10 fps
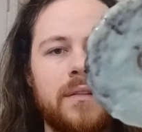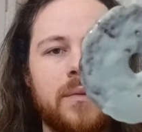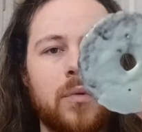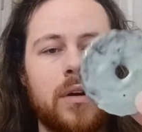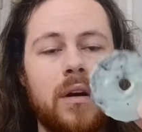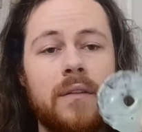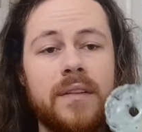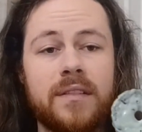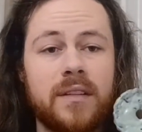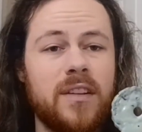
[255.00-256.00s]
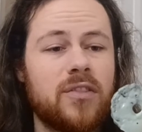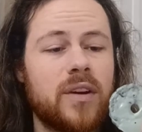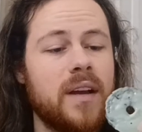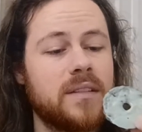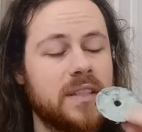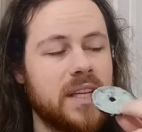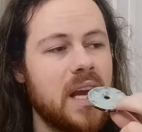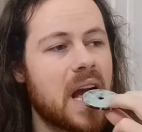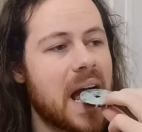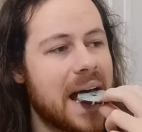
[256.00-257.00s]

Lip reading: some more coffee. So let's try it and see.